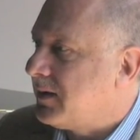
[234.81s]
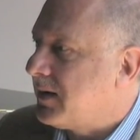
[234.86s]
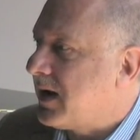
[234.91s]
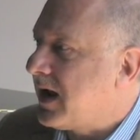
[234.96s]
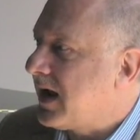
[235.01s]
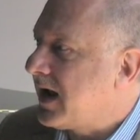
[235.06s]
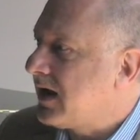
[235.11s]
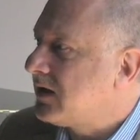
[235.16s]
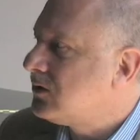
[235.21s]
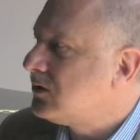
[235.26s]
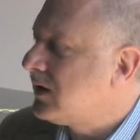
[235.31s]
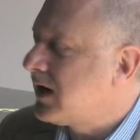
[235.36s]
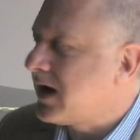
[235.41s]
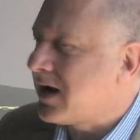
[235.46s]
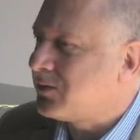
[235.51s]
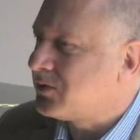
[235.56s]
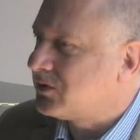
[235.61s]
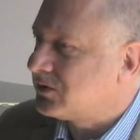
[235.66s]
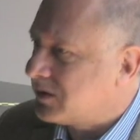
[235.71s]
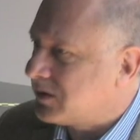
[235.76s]
I had to
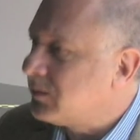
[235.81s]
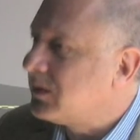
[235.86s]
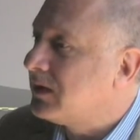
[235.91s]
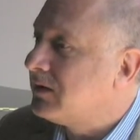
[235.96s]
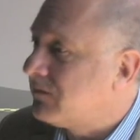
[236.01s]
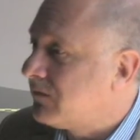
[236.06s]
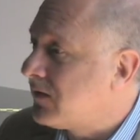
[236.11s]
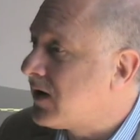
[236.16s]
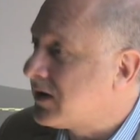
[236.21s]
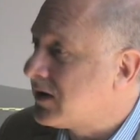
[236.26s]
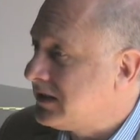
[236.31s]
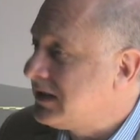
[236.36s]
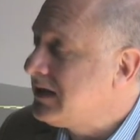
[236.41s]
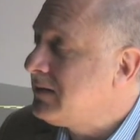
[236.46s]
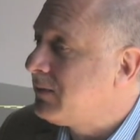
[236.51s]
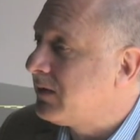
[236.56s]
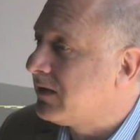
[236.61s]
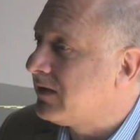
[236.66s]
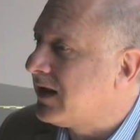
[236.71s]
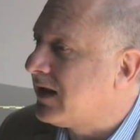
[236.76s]
capture something far
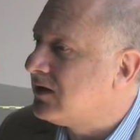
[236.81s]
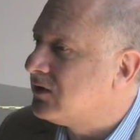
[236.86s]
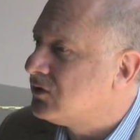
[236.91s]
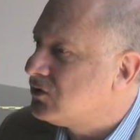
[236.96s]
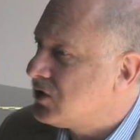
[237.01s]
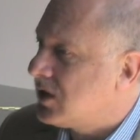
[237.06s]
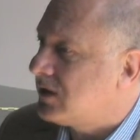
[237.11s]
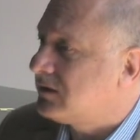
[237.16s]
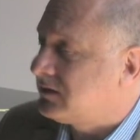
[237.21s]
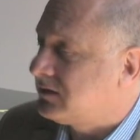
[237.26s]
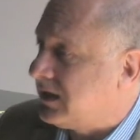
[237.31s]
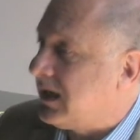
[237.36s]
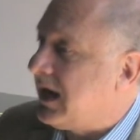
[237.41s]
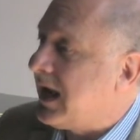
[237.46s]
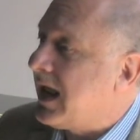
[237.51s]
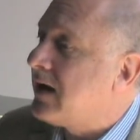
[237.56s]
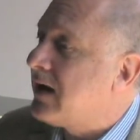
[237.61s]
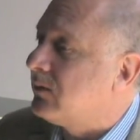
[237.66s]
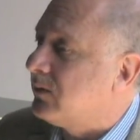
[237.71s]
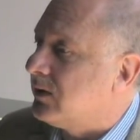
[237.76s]
deeper than just the
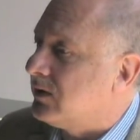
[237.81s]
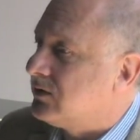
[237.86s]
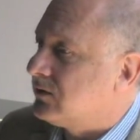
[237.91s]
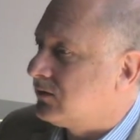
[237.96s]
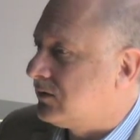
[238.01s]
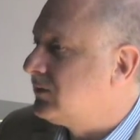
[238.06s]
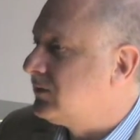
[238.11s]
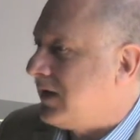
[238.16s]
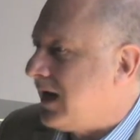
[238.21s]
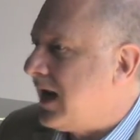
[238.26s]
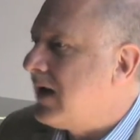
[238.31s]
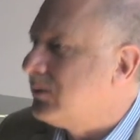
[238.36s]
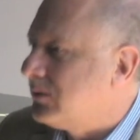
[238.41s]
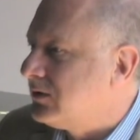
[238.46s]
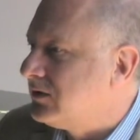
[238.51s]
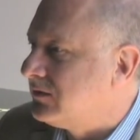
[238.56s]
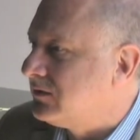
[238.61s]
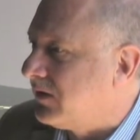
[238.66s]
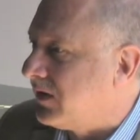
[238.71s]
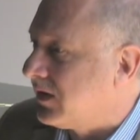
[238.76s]
language. Of course, the language
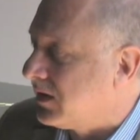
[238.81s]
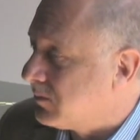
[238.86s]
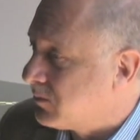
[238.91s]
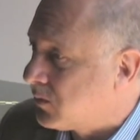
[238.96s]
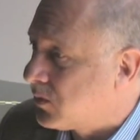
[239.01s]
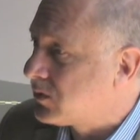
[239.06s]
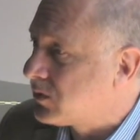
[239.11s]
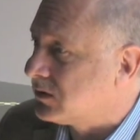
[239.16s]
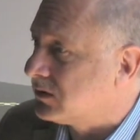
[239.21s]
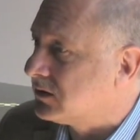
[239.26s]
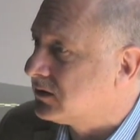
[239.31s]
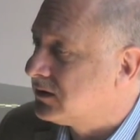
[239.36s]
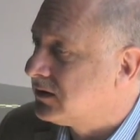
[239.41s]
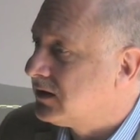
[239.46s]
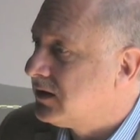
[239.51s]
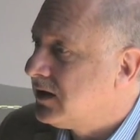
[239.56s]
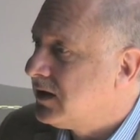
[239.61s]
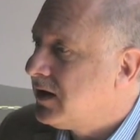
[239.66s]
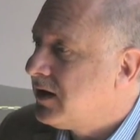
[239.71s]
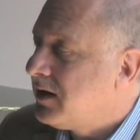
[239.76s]
is very important,
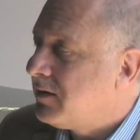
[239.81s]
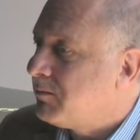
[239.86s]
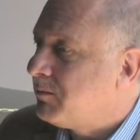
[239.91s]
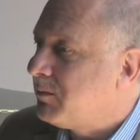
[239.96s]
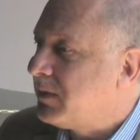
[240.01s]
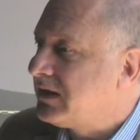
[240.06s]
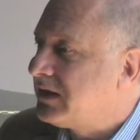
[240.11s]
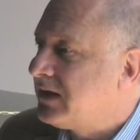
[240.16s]
but